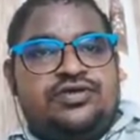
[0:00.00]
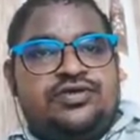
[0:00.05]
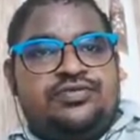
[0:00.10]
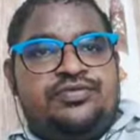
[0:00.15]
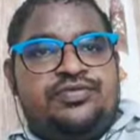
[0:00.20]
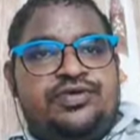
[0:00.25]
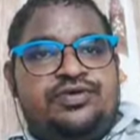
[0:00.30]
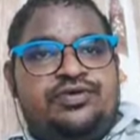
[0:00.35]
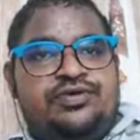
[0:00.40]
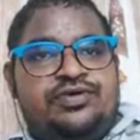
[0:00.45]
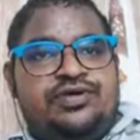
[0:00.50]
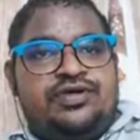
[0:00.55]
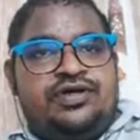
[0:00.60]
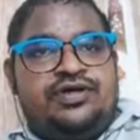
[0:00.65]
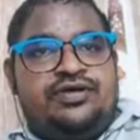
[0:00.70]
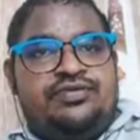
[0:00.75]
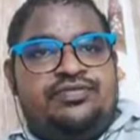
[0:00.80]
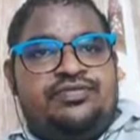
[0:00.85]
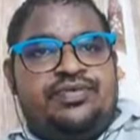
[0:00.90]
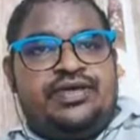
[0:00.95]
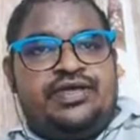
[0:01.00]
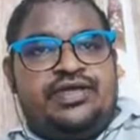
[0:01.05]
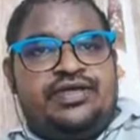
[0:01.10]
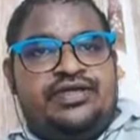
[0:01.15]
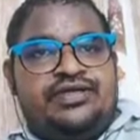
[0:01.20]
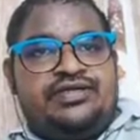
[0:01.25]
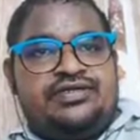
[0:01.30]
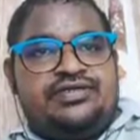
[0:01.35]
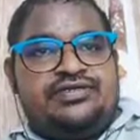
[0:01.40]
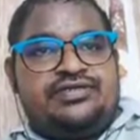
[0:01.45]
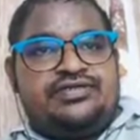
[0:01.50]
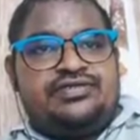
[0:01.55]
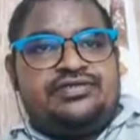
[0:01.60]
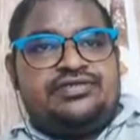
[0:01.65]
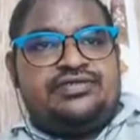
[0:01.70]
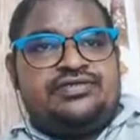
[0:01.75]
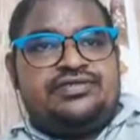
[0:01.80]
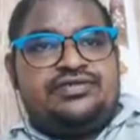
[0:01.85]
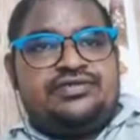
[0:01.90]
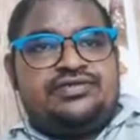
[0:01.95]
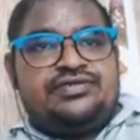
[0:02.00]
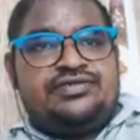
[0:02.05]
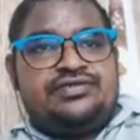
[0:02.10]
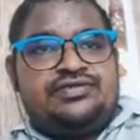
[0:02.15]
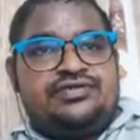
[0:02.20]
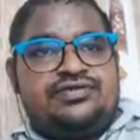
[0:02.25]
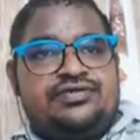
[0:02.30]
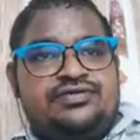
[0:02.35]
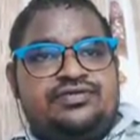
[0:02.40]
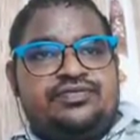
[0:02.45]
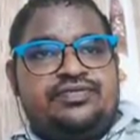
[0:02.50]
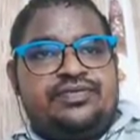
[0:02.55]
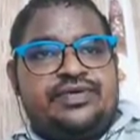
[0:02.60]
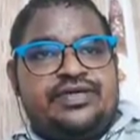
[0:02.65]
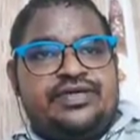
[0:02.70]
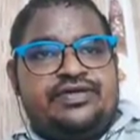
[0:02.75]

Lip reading: mu naught by 2 pi.